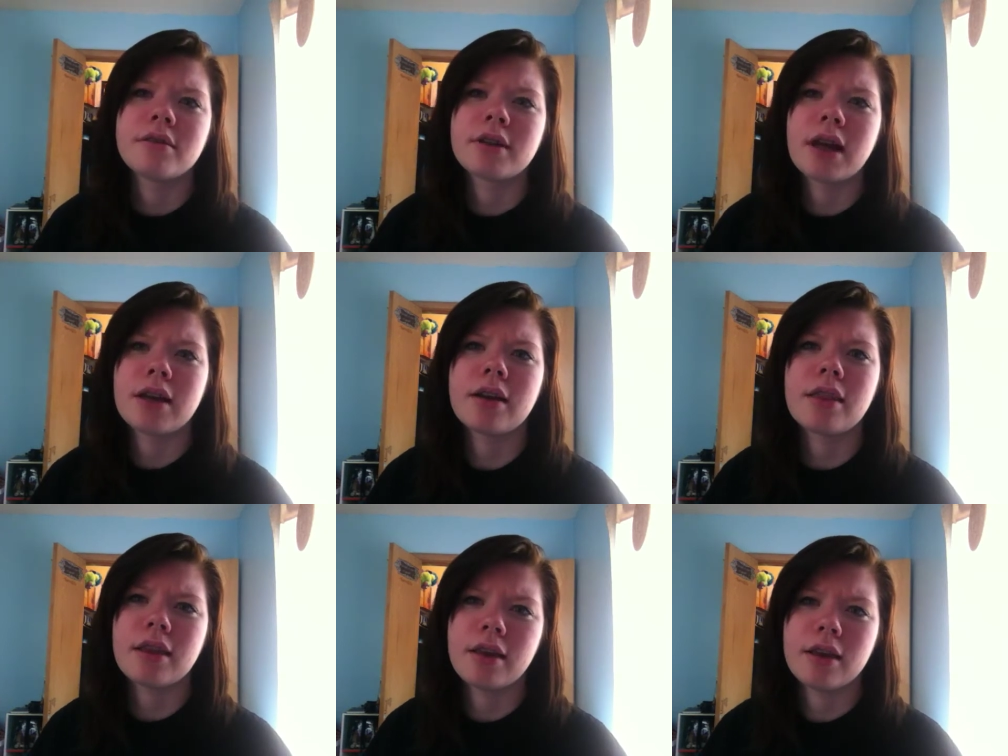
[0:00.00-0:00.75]
kind
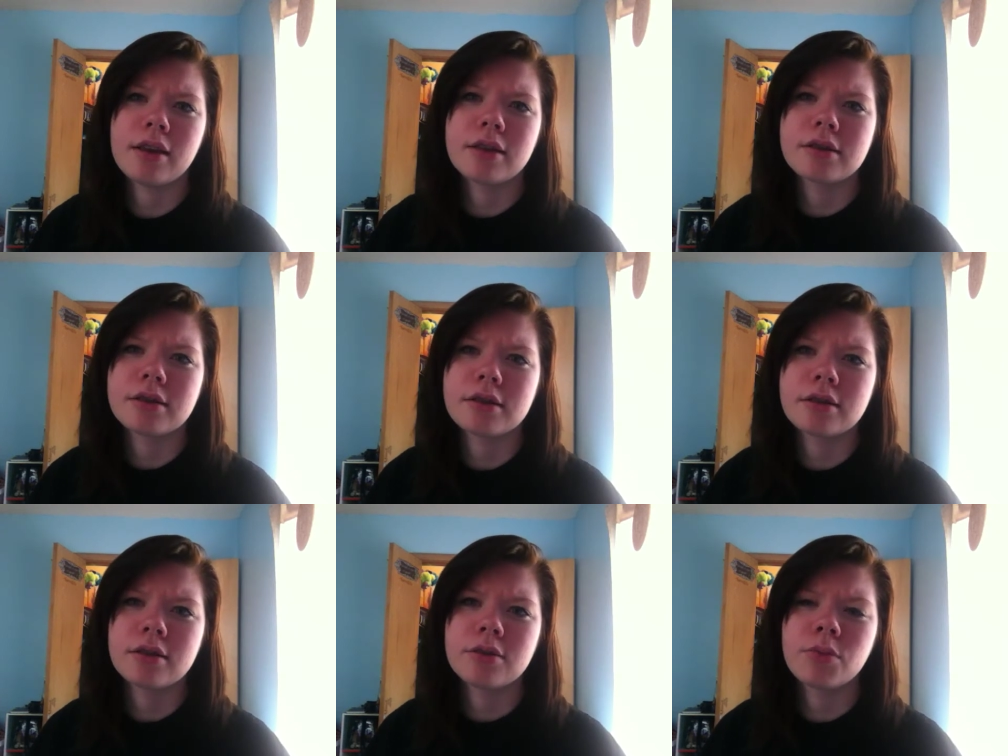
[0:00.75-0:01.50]
of thing,
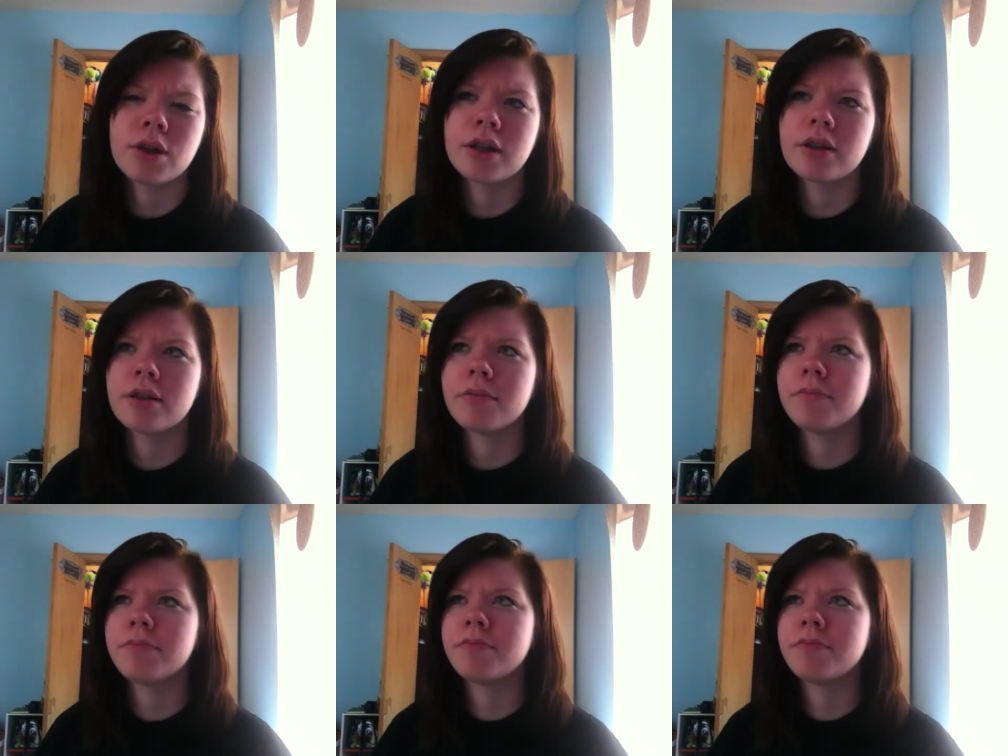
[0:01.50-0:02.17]
where